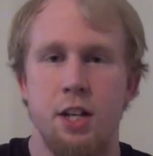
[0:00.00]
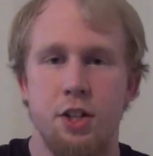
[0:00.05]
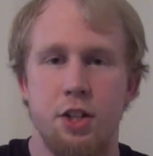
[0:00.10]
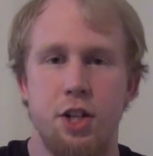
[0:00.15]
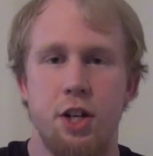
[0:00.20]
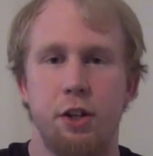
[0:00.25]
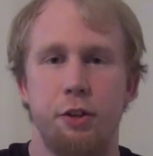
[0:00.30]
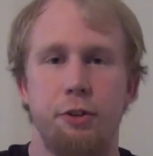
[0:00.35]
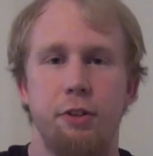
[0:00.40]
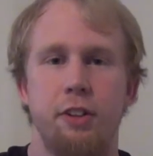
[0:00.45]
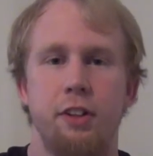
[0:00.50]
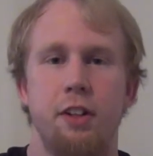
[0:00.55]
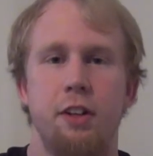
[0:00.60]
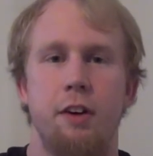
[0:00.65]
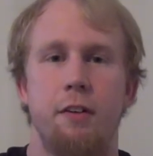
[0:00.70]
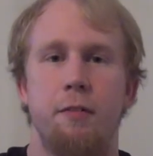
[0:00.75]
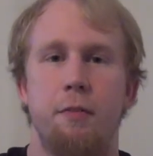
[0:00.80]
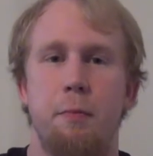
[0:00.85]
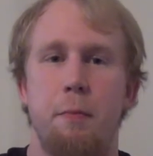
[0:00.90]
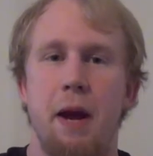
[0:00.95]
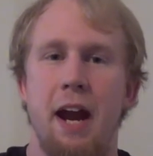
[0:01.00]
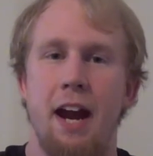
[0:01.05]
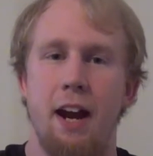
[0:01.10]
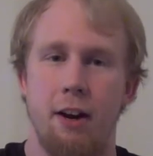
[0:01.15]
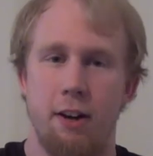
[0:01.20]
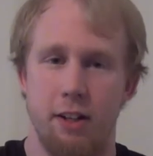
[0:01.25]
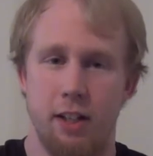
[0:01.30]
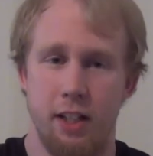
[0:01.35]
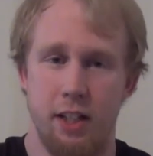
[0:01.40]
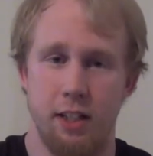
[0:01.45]
Children of
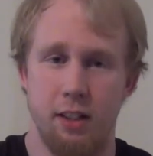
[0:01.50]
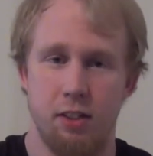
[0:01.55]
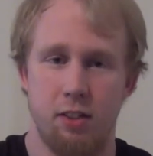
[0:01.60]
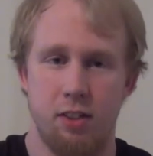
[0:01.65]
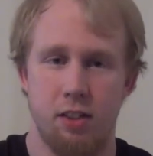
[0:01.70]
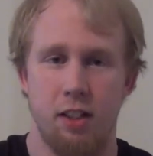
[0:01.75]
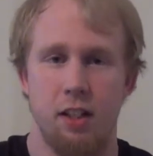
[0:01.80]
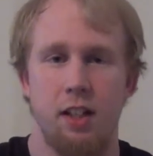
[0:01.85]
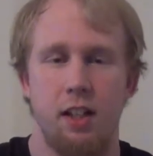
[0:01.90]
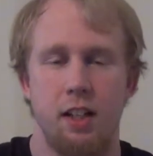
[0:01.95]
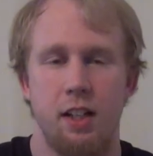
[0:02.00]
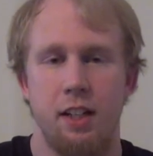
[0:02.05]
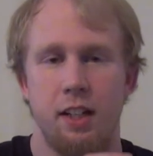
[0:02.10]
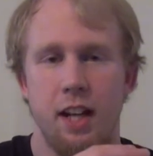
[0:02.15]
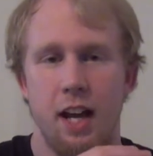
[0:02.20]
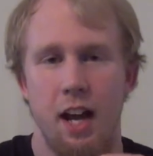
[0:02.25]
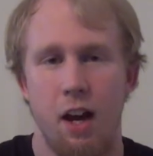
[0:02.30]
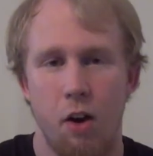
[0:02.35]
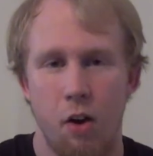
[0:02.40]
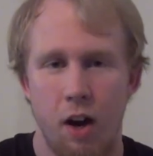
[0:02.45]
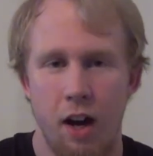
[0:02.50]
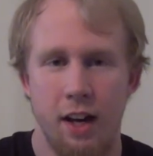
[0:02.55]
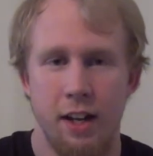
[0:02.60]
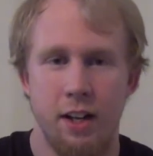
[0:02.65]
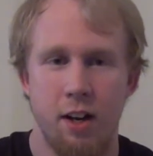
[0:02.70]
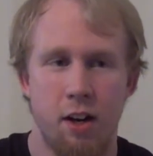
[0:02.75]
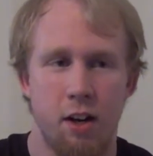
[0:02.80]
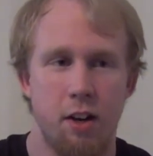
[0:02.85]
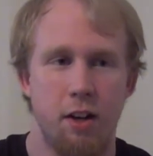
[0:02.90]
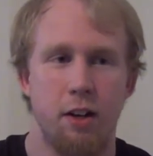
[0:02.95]
Paradise. Now, I
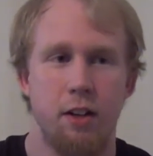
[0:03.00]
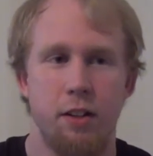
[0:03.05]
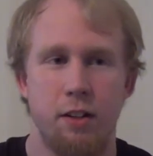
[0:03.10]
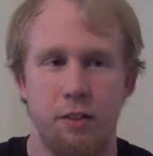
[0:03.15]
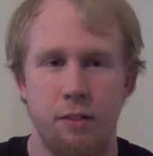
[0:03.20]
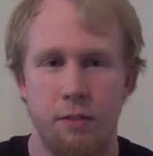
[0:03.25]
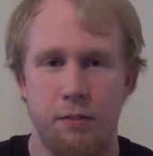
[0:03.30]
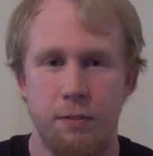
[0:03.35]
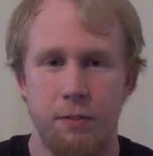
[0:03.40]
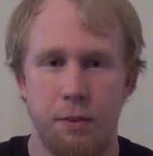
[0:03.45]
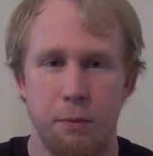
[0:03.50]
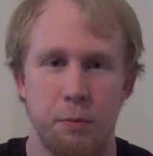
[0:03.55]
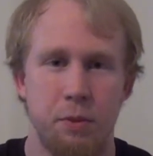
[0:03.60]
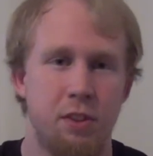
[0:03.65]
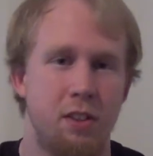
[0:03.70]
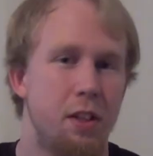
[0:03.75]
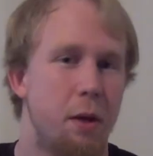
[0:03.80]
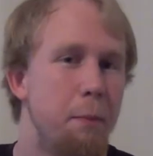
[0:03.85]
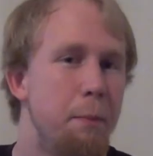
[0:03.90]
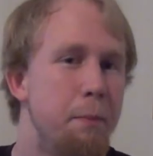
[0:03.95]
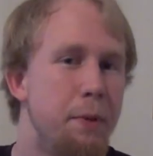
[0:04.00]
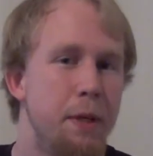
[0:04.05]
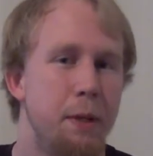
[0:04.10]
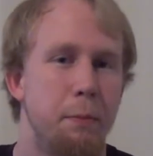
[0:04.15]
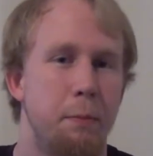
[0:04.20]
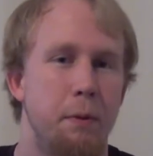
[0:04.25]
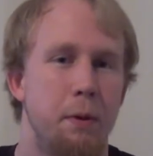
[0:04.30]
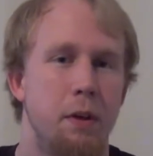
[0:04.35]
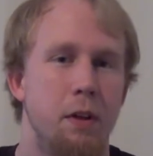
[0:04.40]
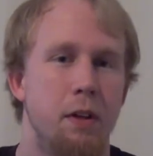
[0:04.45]
had heard from some
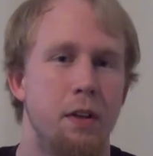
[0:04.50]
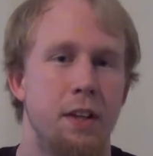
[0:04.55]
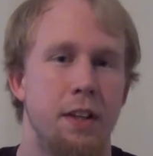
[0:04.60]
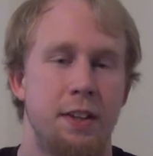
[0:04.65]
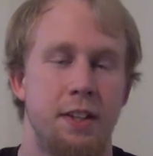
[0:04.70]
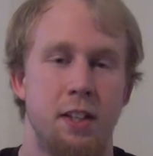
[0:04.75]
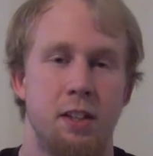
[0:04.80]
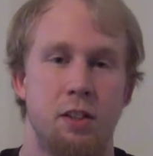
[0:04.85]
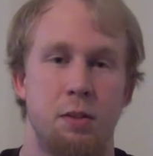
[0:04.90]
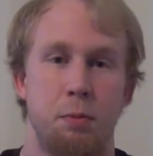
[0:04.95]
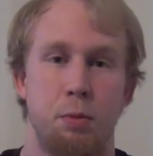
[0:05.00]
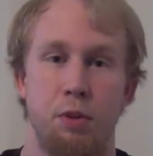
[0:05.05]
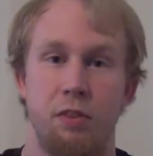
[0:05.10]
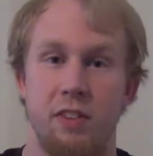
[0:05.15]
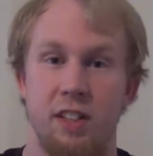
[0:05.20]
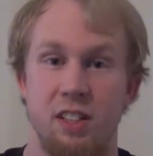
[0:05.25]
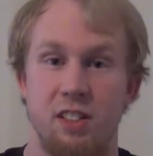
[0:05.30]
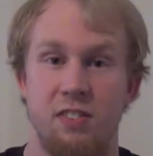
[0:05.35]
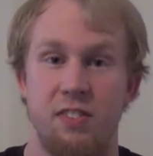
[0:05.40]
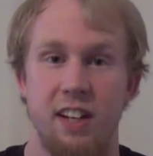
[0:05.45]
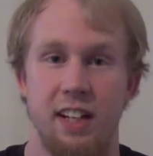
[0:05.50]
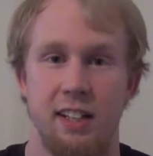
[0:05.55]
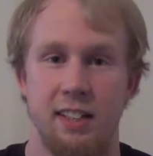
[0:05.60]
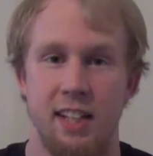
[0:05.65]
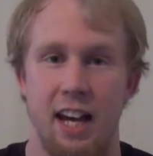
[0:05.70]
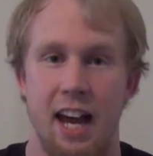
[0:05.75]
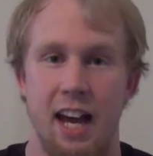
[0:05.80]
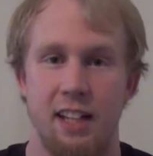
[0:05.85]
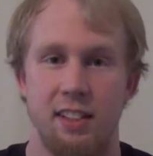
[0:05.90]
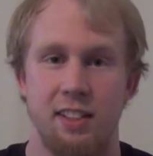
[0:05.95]
people that this movie is
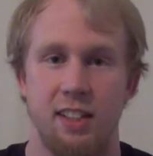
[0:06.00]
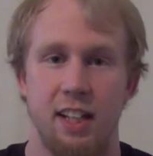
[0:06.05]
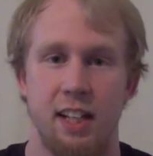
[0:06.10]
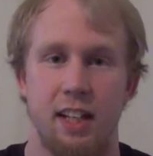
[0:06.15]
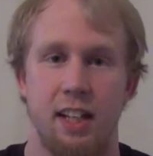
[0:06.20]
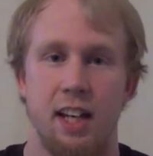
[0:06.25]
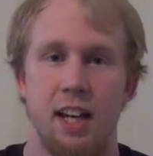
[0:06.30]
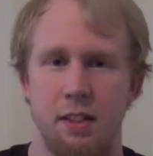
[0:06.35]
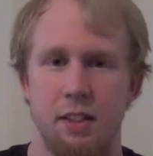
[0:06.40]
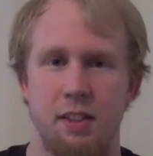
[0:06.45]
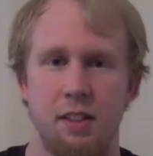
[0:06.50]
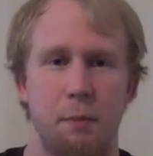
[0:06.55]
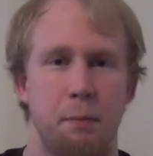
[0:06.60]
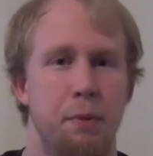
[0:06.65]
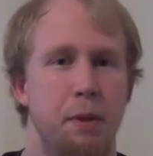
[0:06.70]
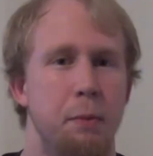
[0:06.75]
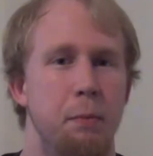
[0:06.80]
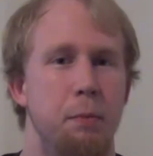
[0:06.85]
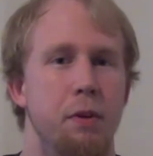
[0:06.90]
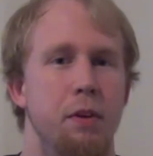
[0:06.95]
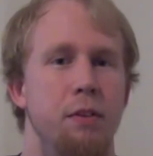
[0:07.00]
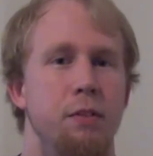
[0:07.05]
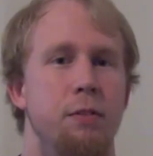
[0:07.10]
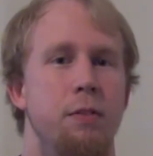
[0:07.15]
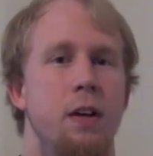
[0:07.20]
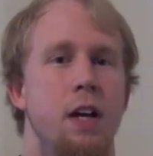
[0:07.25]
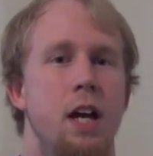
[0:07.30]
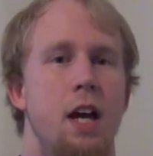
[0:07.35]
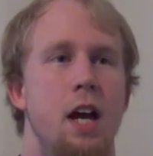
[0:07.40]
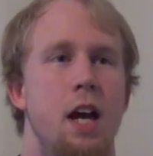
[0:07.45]
fantastic. Some people have
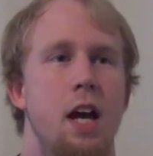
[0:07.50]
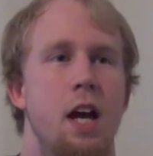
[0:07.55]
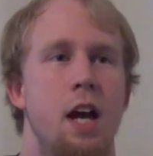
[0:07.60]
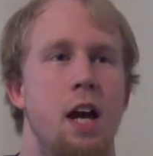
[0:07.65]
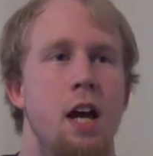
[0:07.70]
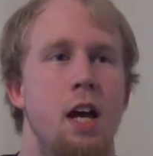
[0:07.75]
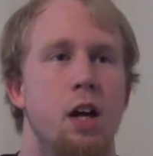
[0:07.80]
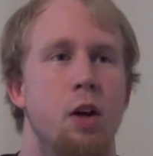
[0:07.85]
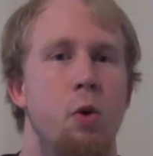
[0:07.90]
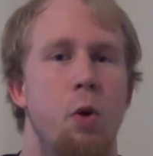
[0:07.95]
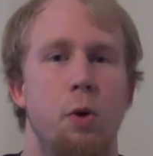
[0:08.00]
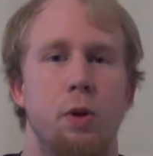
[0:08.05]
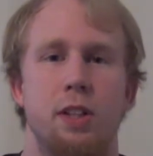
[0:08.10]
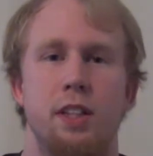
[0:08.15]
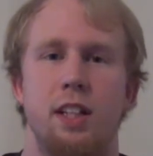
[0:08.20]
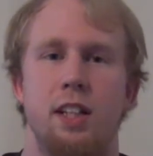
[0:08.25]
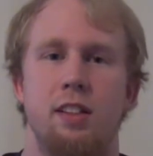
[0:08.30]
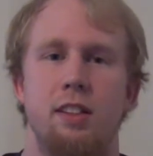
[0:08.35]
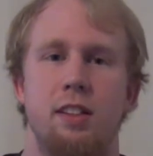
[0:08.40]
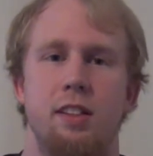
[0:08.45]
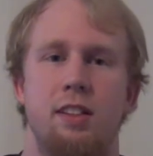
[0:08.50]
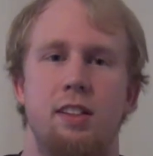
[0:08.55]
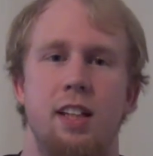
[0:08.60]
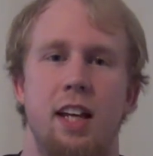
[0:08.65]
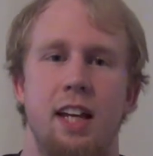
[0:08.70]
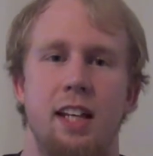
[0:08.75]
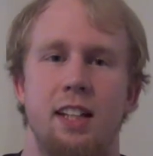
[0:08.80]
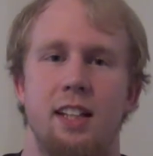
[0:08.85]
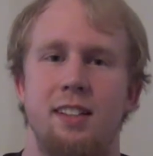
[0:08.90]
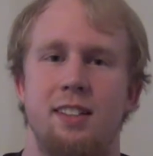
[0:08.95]
quoted this as
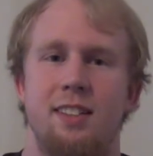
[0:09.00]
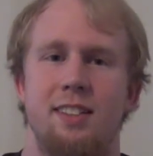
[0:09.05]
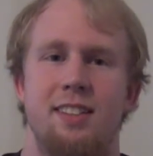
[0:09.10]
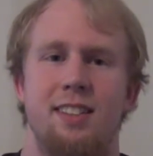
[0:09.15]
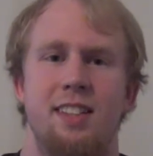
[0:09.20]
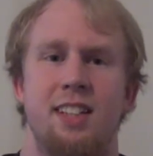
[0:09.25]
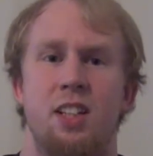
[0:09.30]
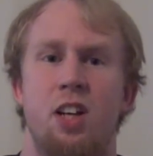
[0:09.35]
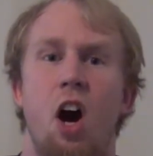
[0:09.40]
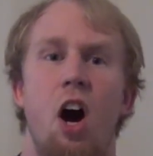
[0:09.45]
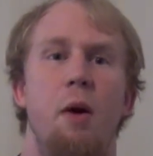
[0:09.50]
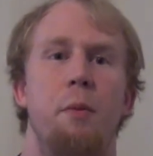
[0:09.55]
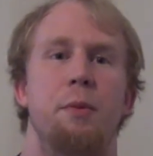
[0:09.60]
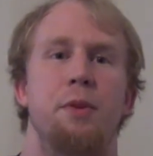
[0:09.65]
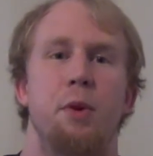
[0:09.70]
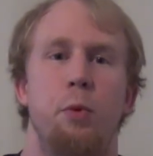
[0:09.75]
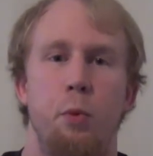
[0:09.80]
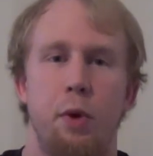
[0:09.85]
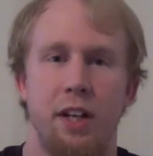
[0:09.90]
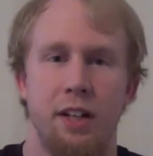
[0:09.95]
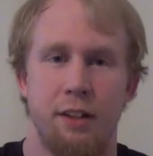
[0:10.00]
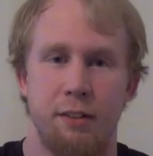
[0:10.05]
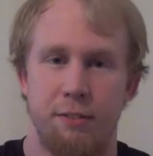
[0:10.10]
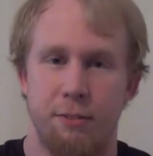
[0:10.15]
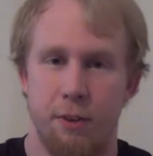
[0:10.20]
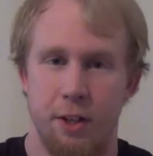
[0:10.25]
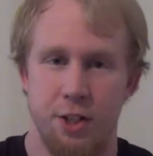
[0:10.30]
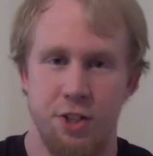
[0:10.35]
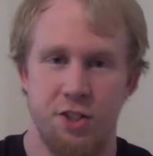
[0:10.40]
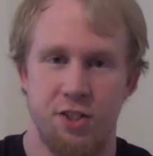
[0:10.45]
saying this is the Gone with the Wind of
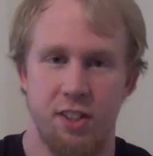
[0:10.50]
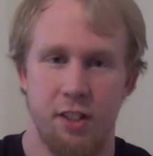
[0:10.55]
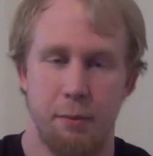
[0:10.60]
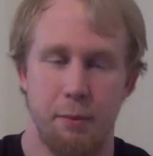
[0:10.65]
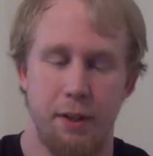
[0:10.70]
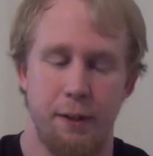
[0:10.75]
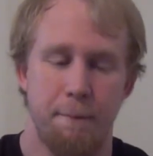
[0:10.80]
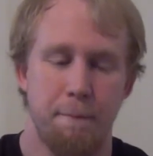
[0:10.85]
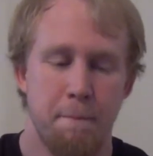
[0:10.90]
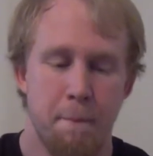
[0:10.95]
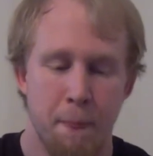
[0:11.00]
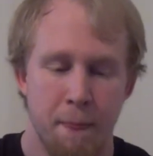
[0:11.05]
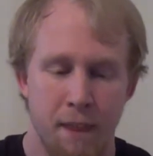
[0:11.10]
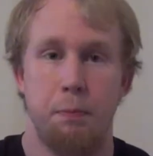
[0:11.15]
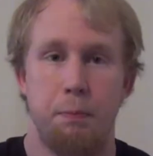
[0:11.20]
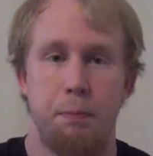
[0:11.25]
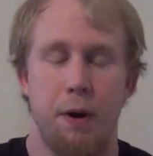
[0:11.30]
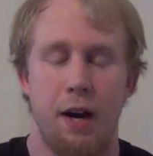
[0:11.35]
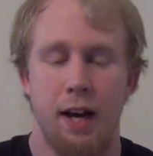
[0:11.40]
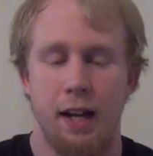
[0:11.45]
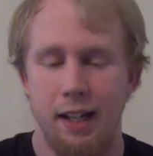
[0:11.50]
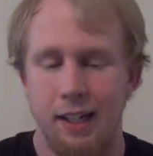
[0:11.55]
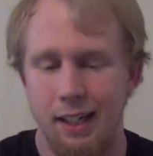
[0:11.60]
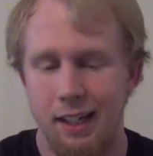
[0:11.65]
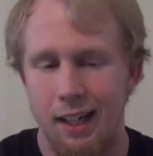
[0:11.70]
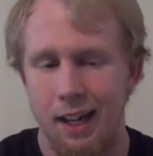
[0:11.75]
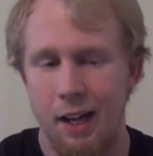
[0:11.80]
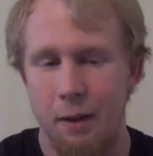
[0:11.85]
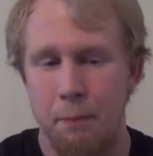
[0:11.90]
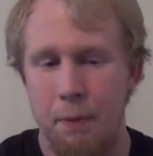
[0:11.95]
French cinema. But
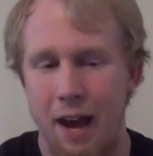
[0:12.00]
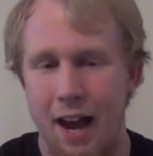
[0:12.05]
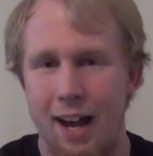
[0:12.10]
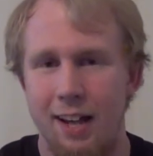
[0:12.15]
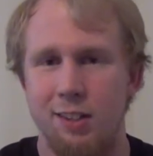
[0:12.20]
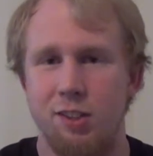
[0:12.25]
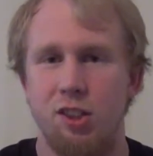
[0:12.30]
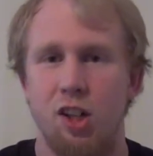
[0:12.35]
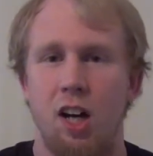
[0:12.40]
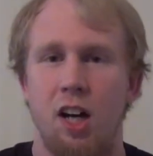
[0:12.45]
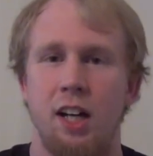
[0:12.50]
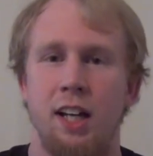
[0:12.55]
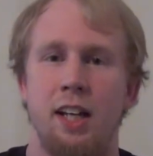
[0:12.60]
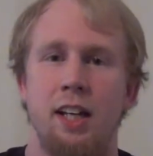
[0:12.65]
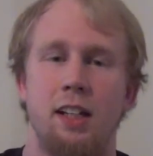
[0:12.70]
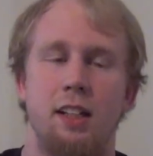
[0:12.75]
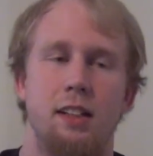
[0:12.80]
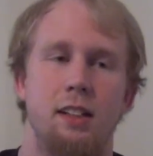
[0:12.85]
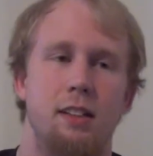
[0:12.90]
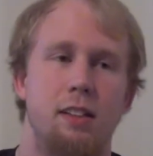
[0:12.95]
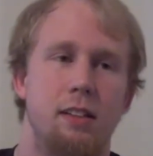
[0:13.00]
I passed on it.